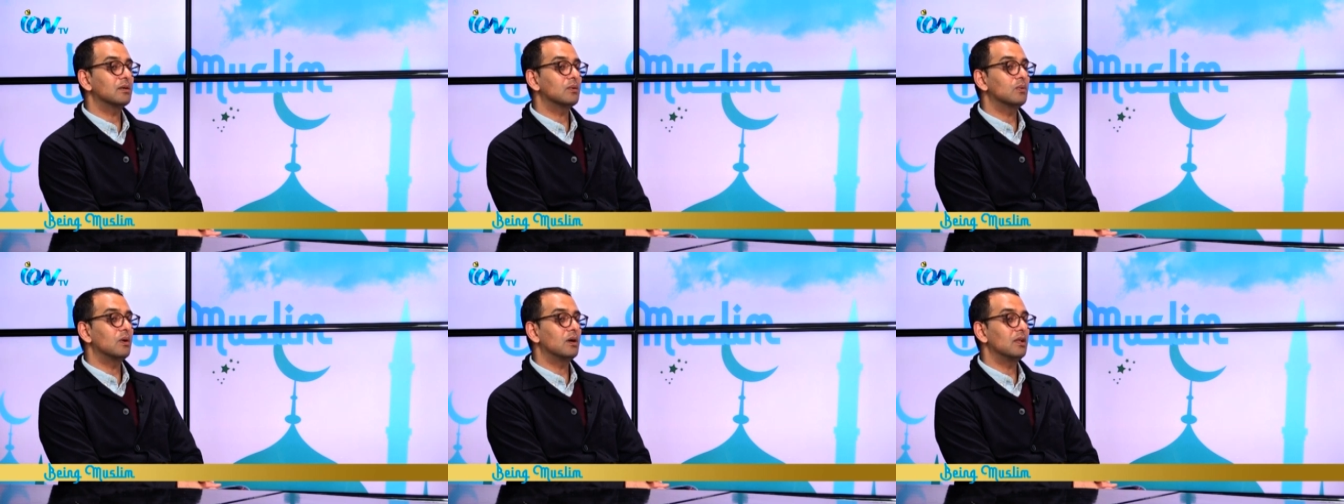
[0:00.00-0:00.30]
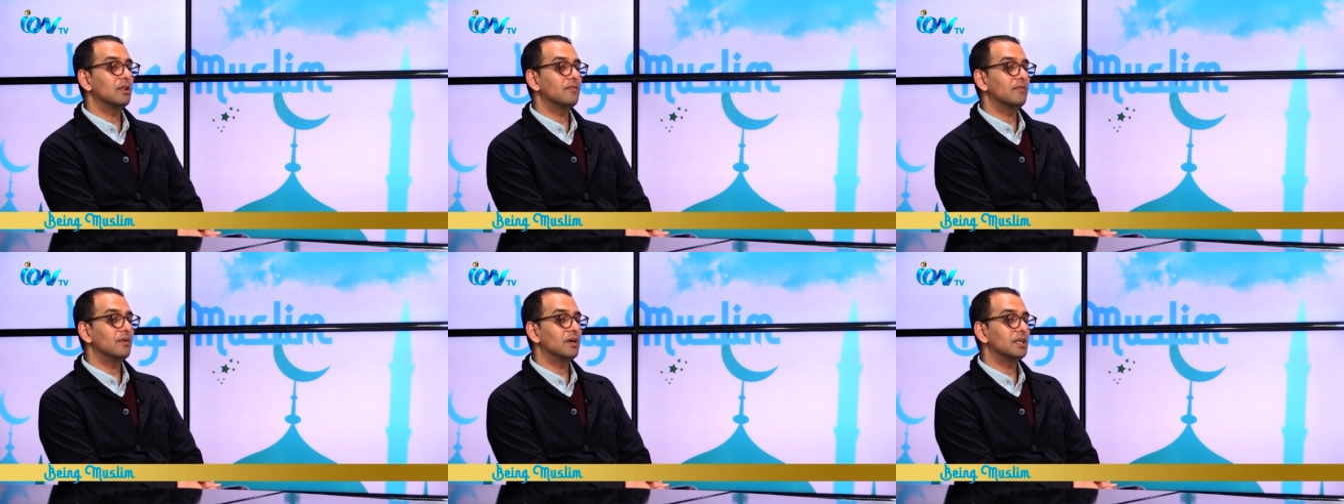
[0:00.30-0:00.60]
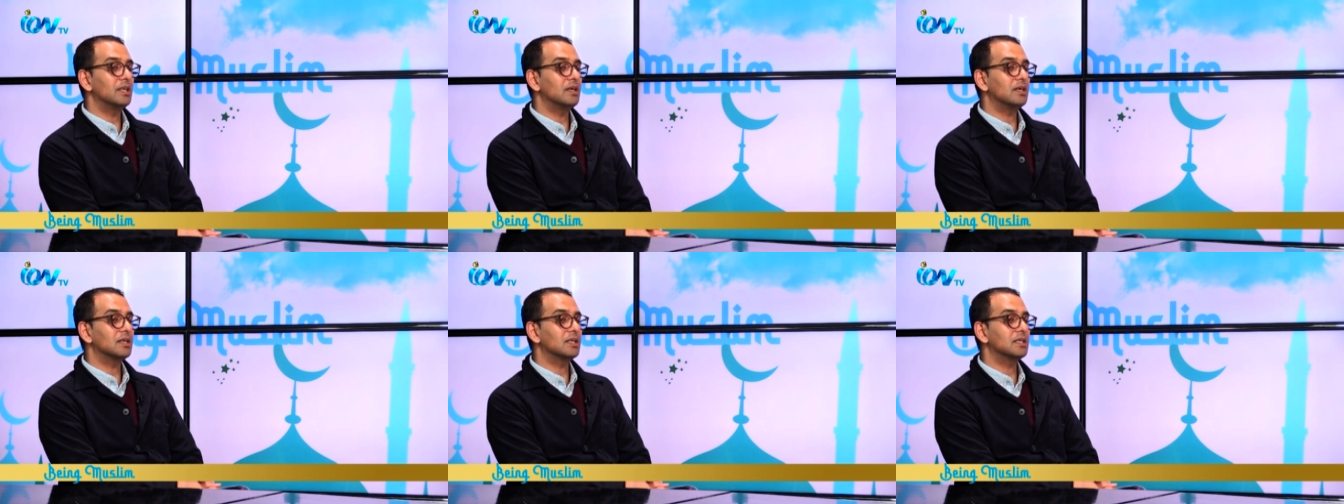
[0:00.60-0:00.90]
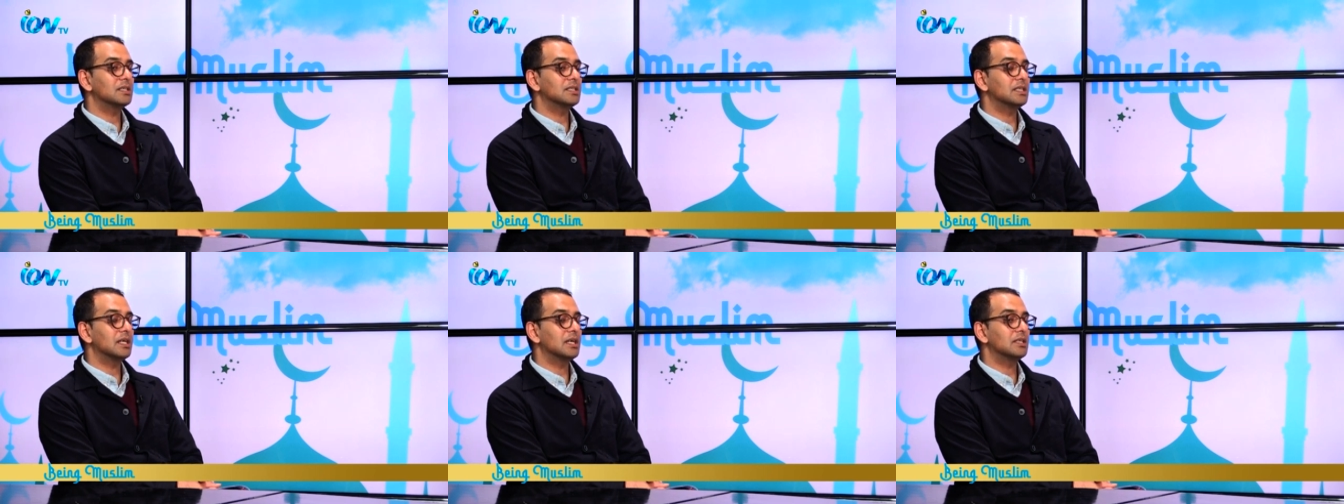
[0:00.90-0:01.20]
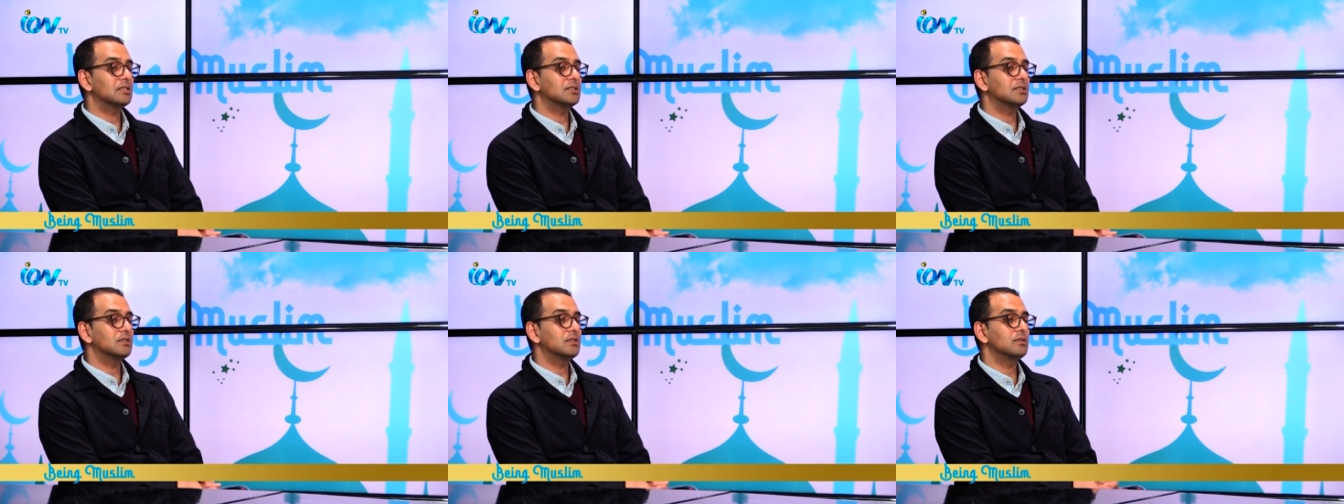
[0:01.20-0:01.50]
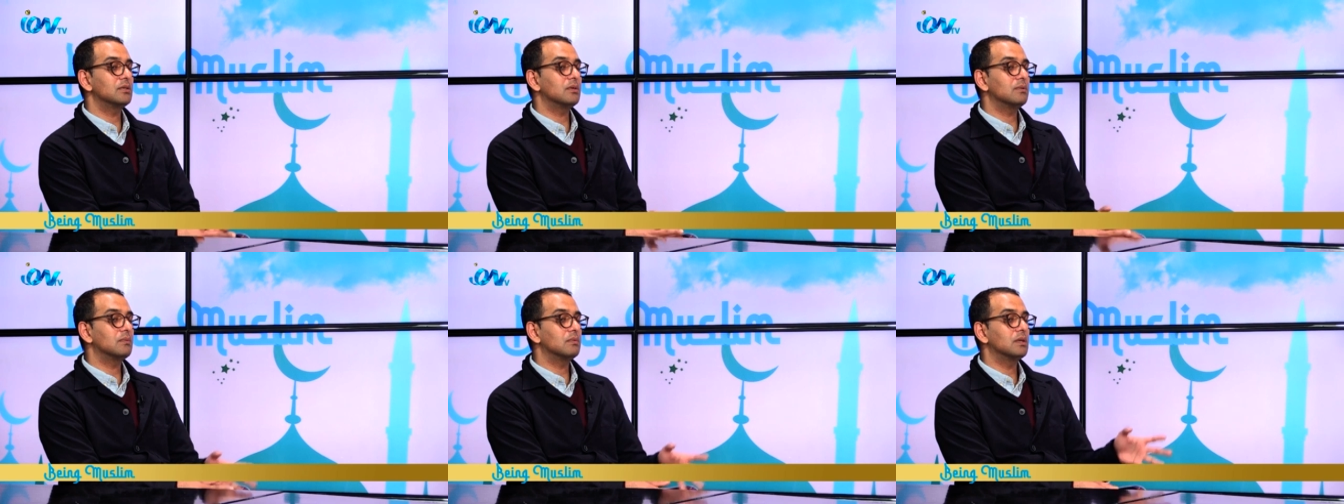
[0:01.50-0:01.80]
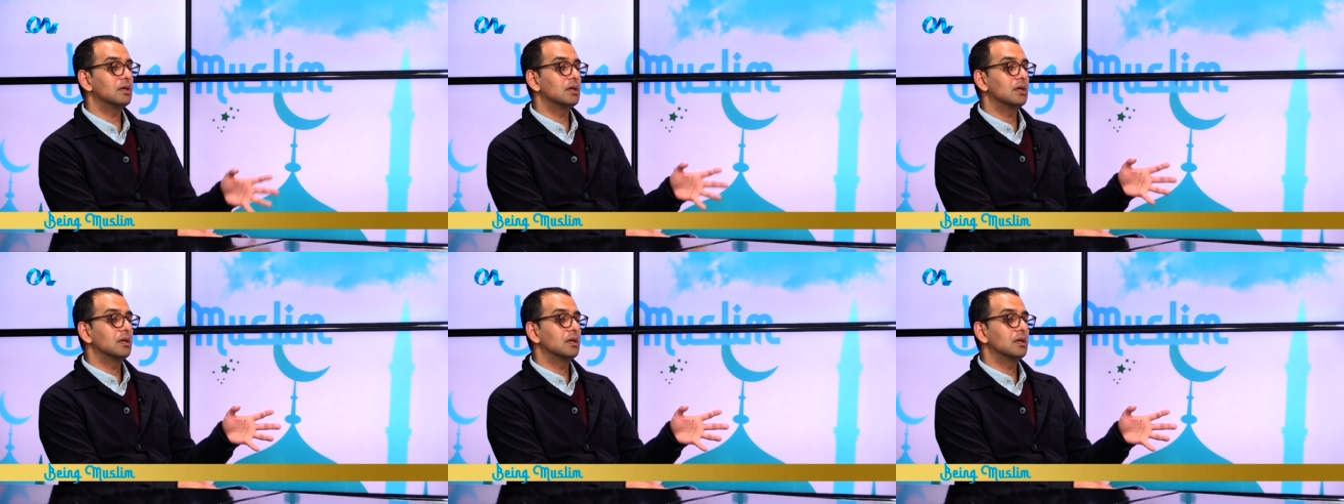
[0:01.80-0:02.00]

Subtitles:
qualified architect, the